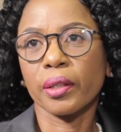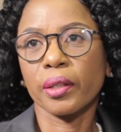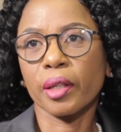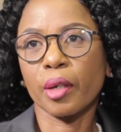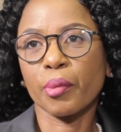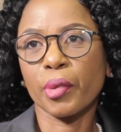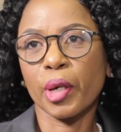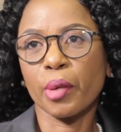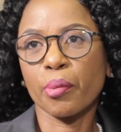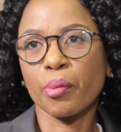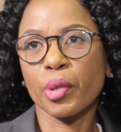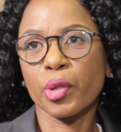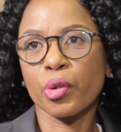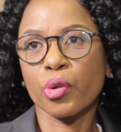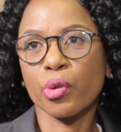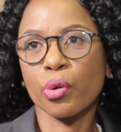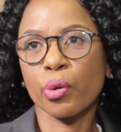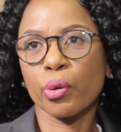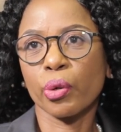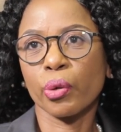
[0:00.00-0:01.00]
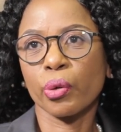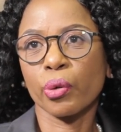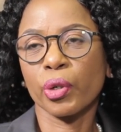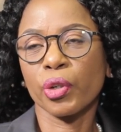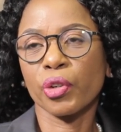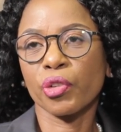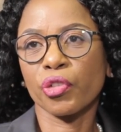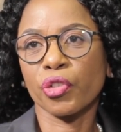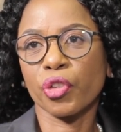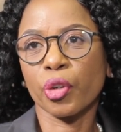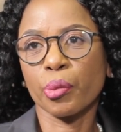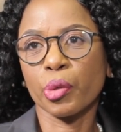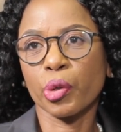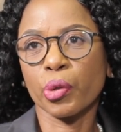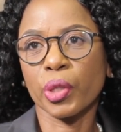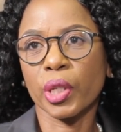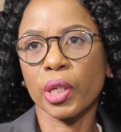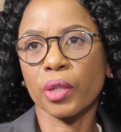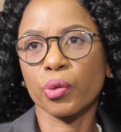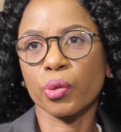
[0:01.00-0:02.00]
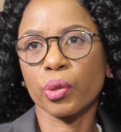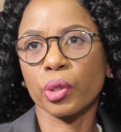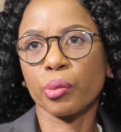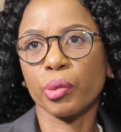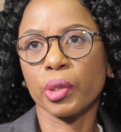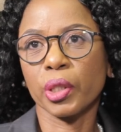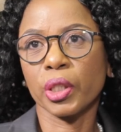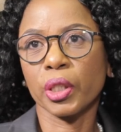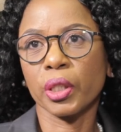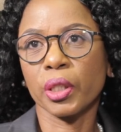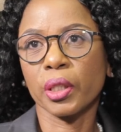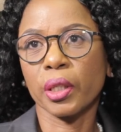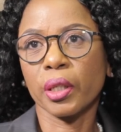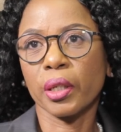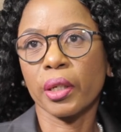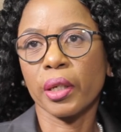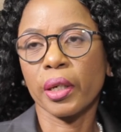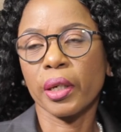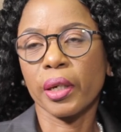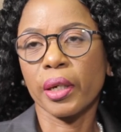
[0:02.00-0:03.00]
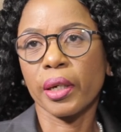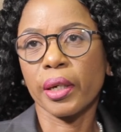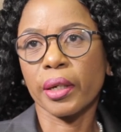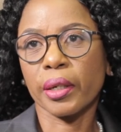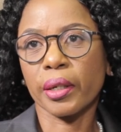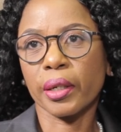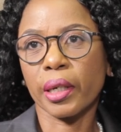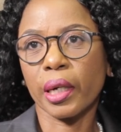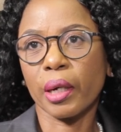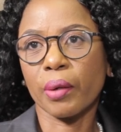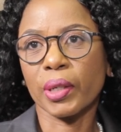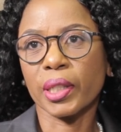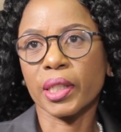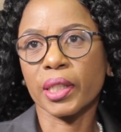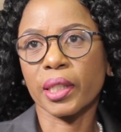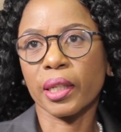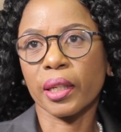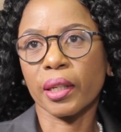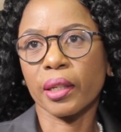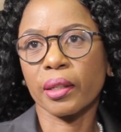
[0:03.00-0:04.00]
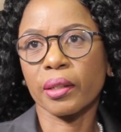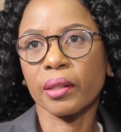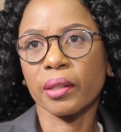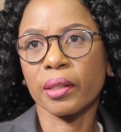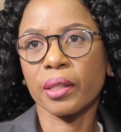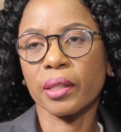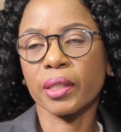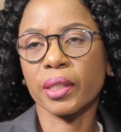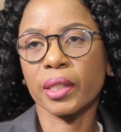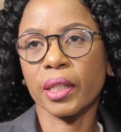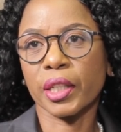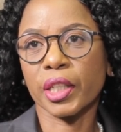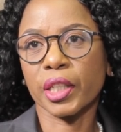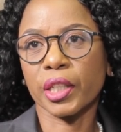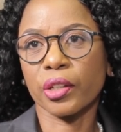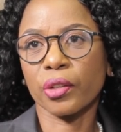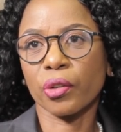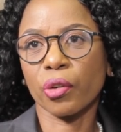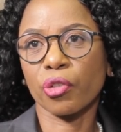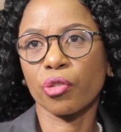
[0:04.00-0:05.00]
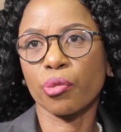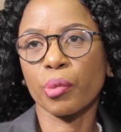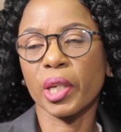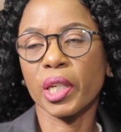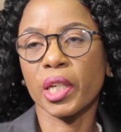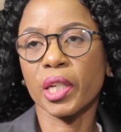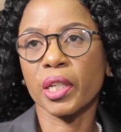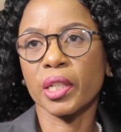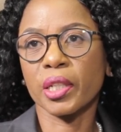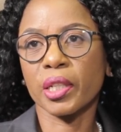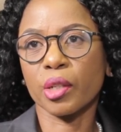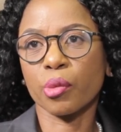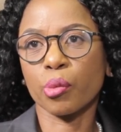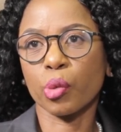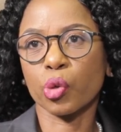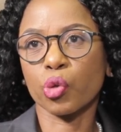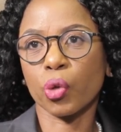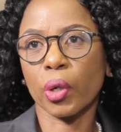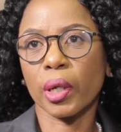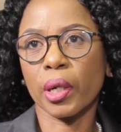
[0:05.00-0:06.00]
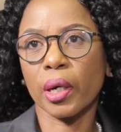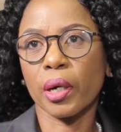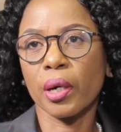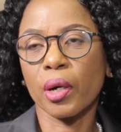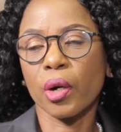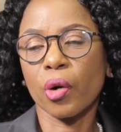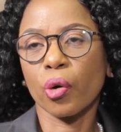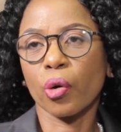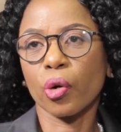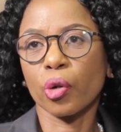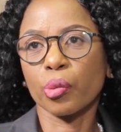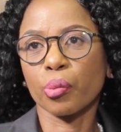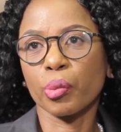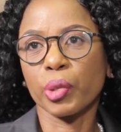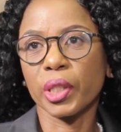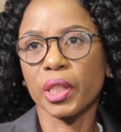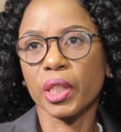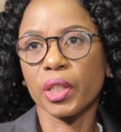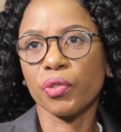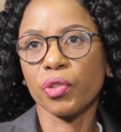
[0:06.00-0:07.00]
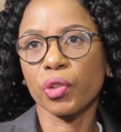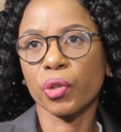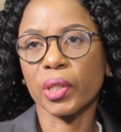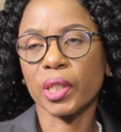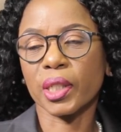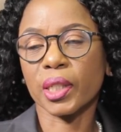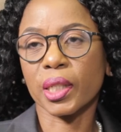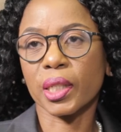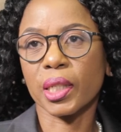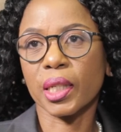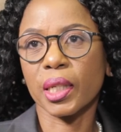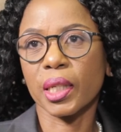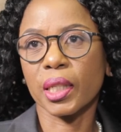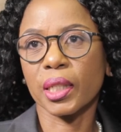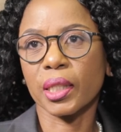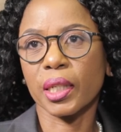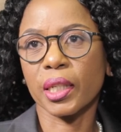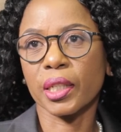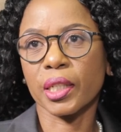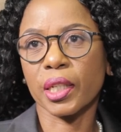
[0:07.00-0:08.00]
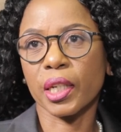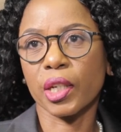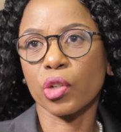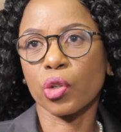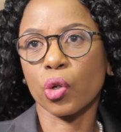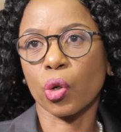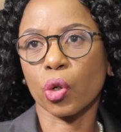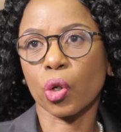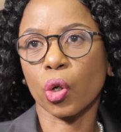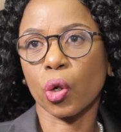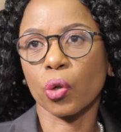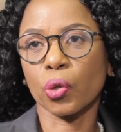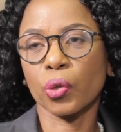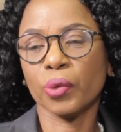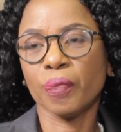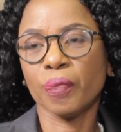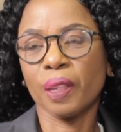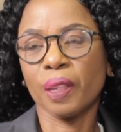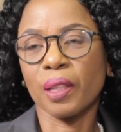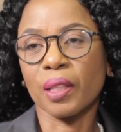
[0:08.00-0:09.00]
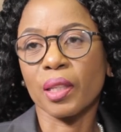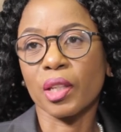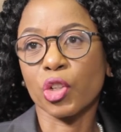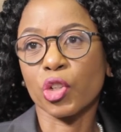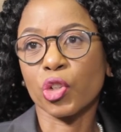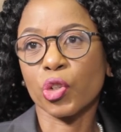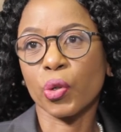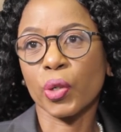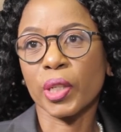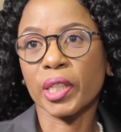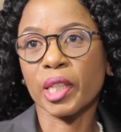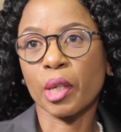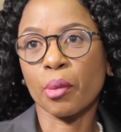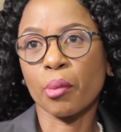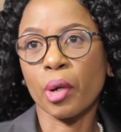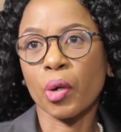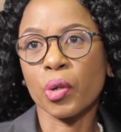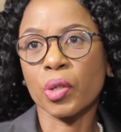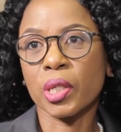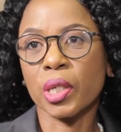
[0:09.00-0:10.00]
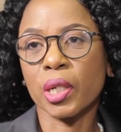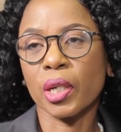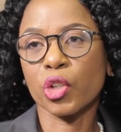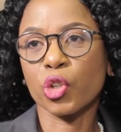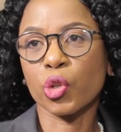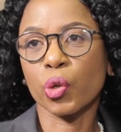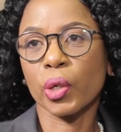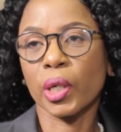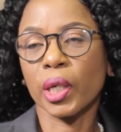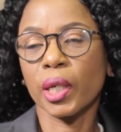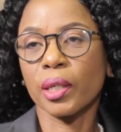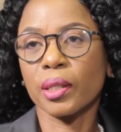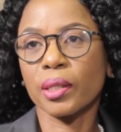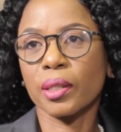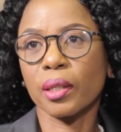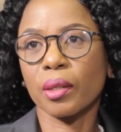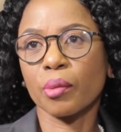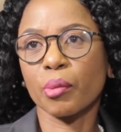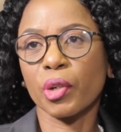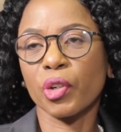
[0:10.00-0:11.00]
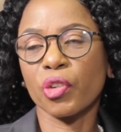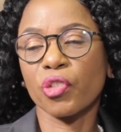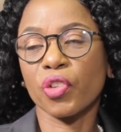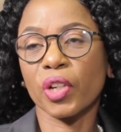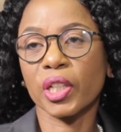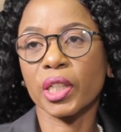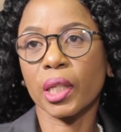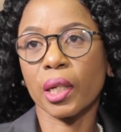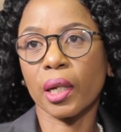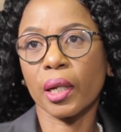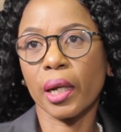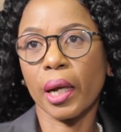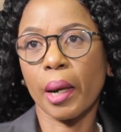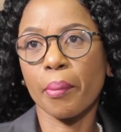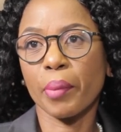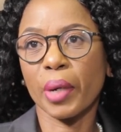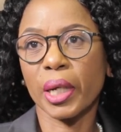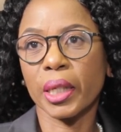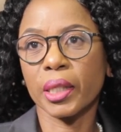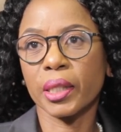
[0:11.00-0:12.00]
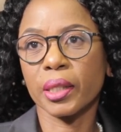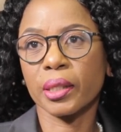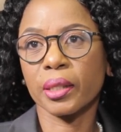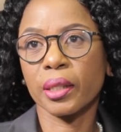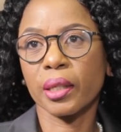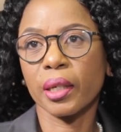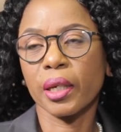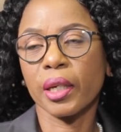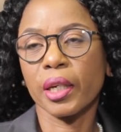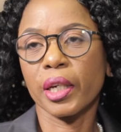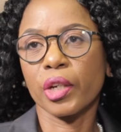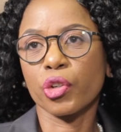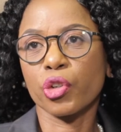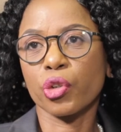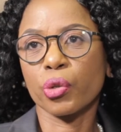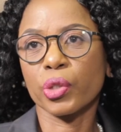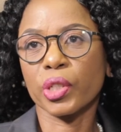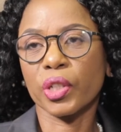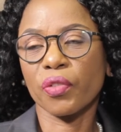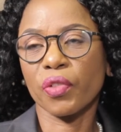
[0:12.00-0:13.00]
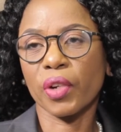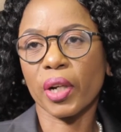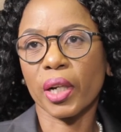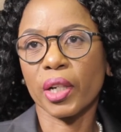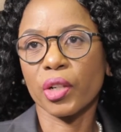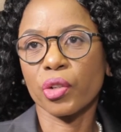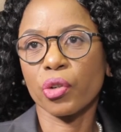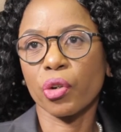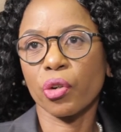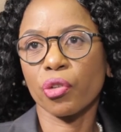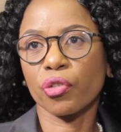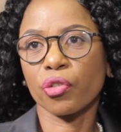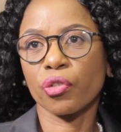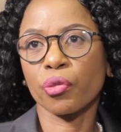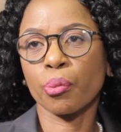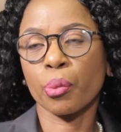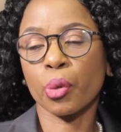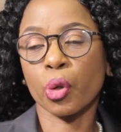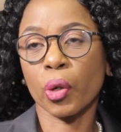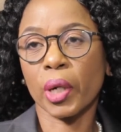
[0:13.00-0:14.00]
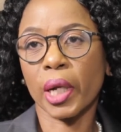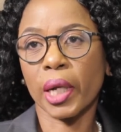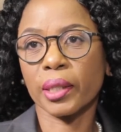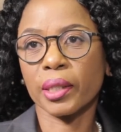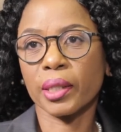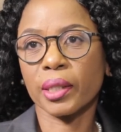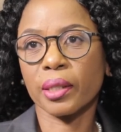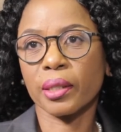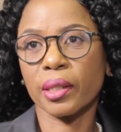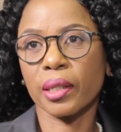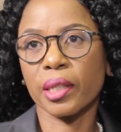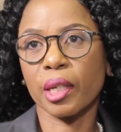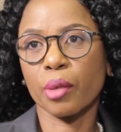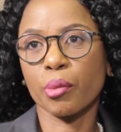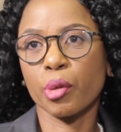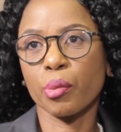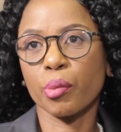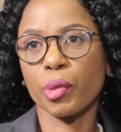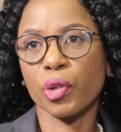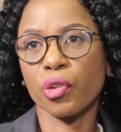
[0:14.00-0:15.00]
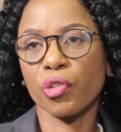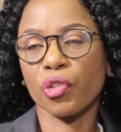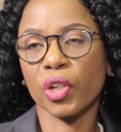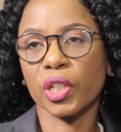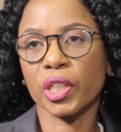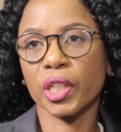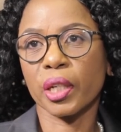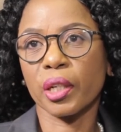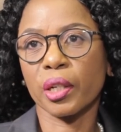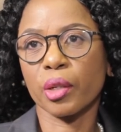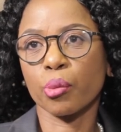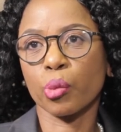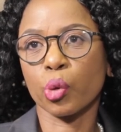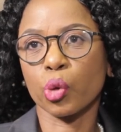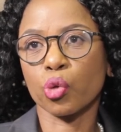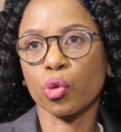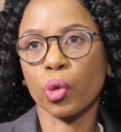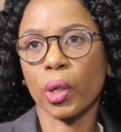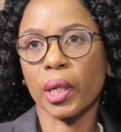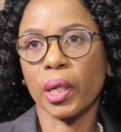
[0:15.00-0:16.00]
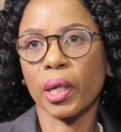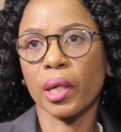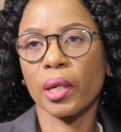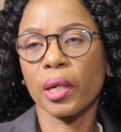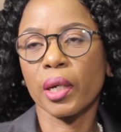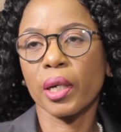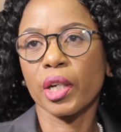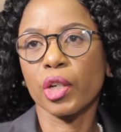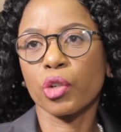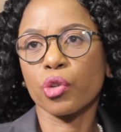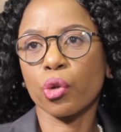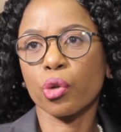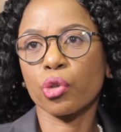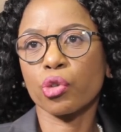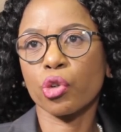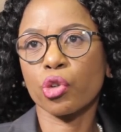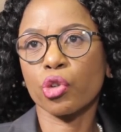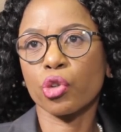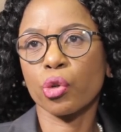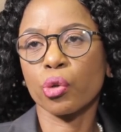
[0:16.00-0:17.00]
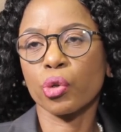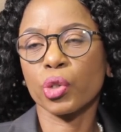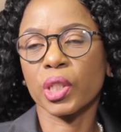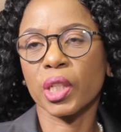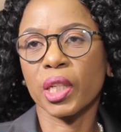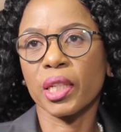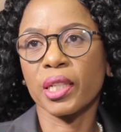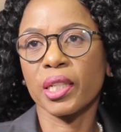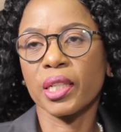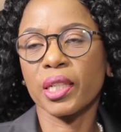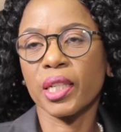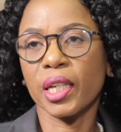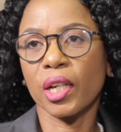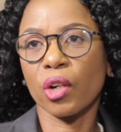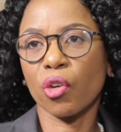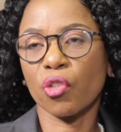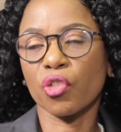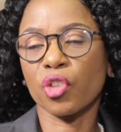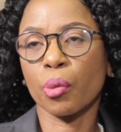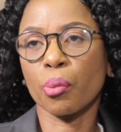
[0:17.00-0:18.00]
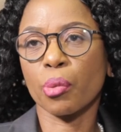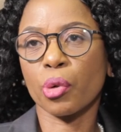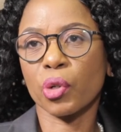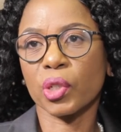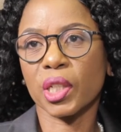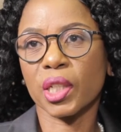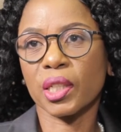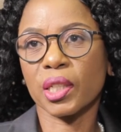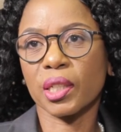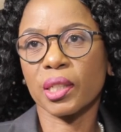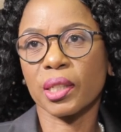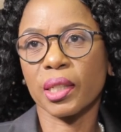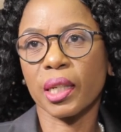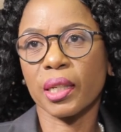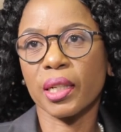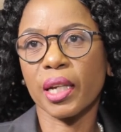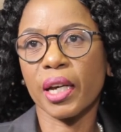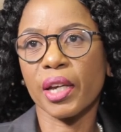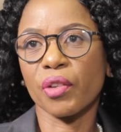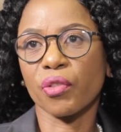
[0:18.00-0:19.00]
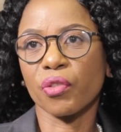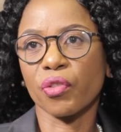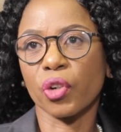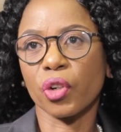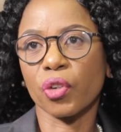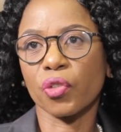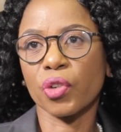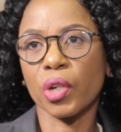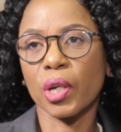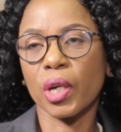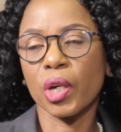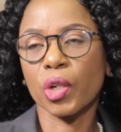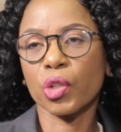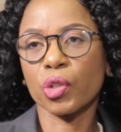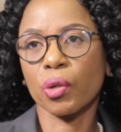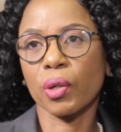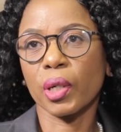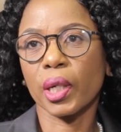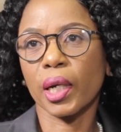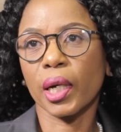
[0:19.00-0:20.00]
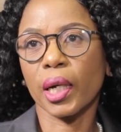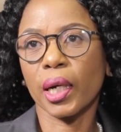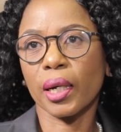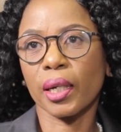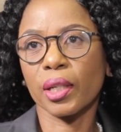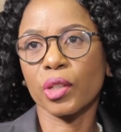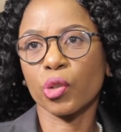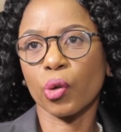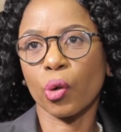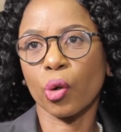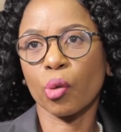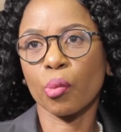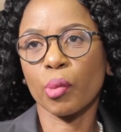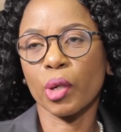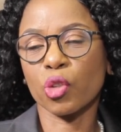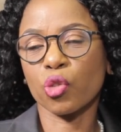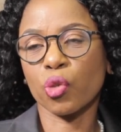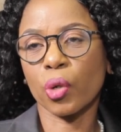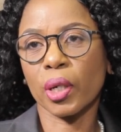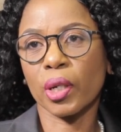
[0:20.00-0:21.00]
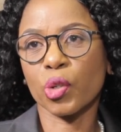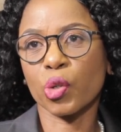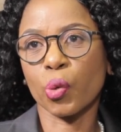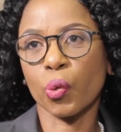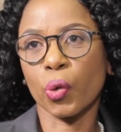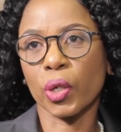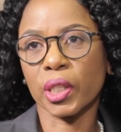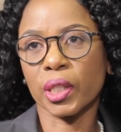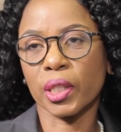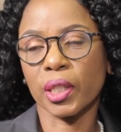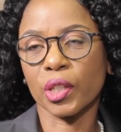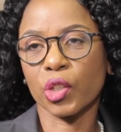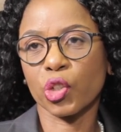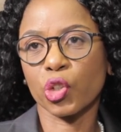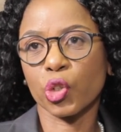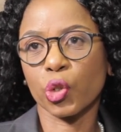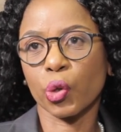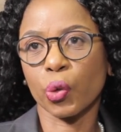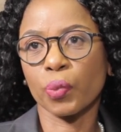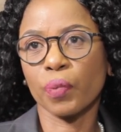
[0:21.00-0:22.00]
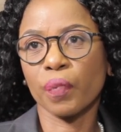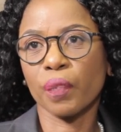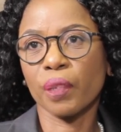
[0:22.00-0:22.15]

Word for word: I'm happy to inform you that we'll be airing our second session of Making It in Botswana on BTV on Saturdays at 8 o'clock. The show is about uh, showcasing manufacturing companies. It shows a variety of products that are being manufactured in Botswana. It also shows the detail of the processes that are involved. So, I encourage all Batswana to watch this show.